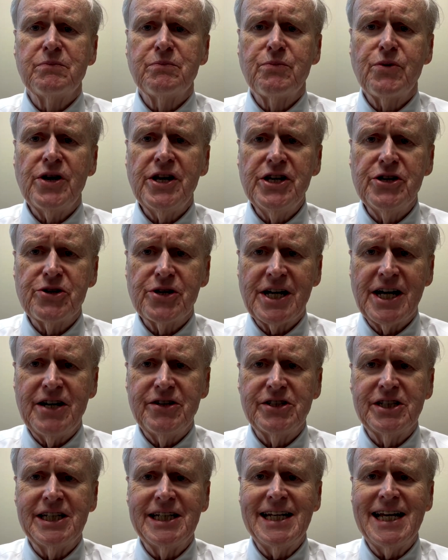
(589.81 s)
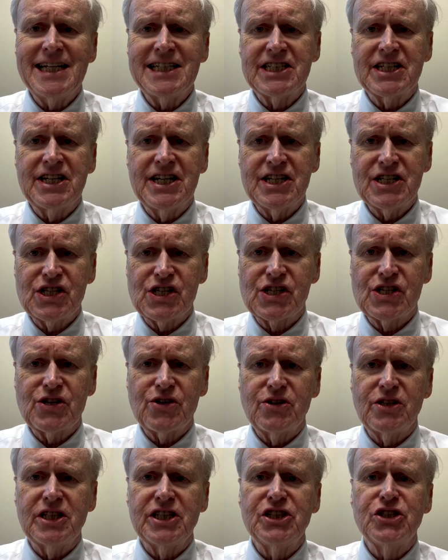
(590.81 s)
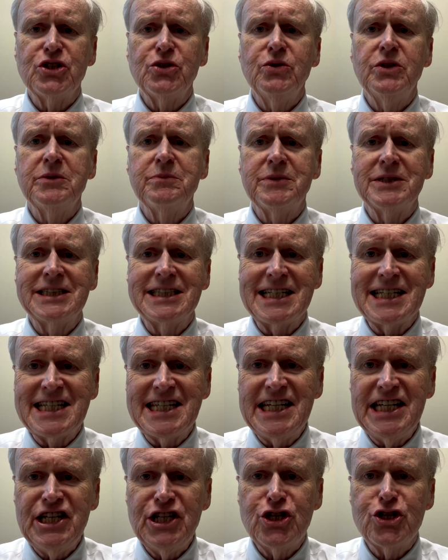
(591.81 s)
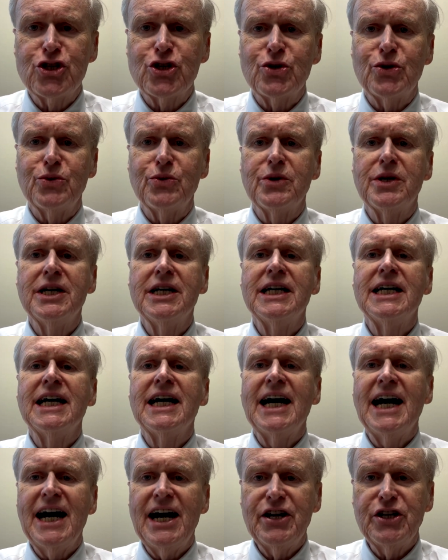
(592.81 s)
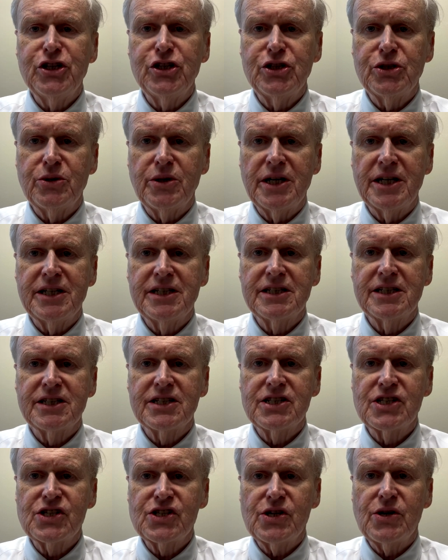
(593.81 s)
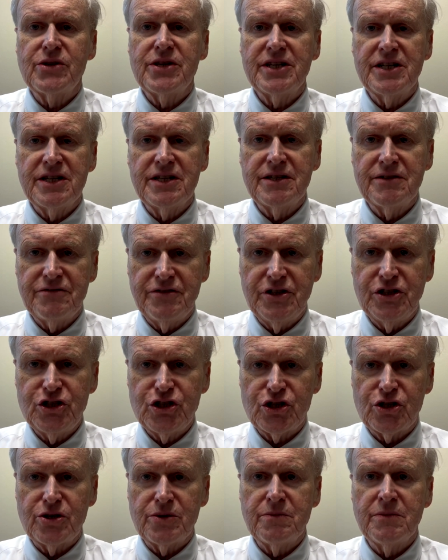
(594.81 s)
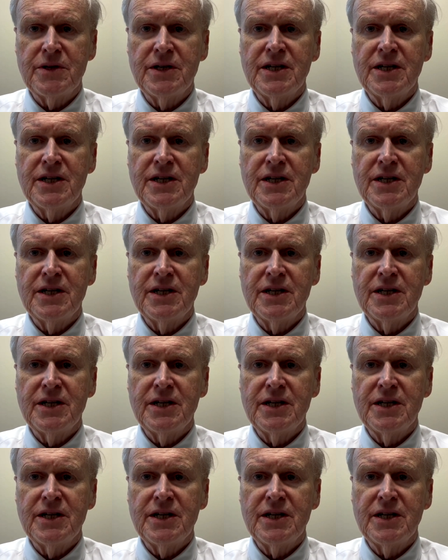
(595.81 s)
Bring your accountant in, not to necessarily do it, but to teach you how to do it, so that in the future